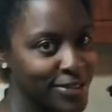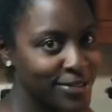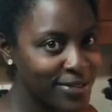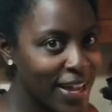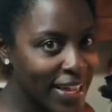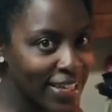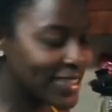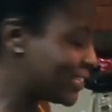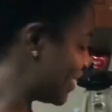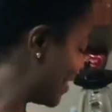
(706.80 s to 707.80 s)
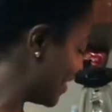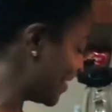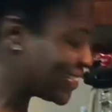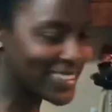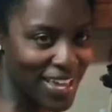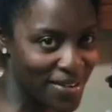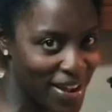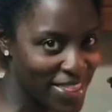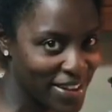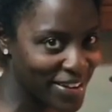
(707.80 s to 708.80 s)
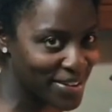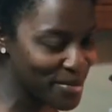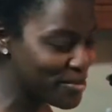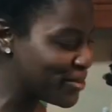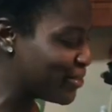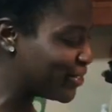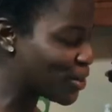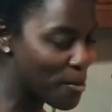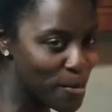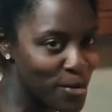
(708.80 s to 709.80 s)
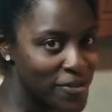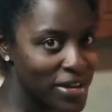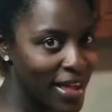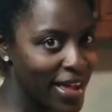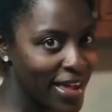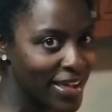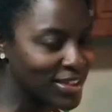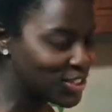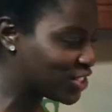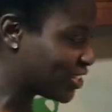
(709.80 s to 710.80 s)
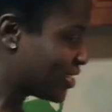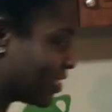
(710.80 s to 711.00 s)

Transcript: Alright, stay right there, don't move an inch.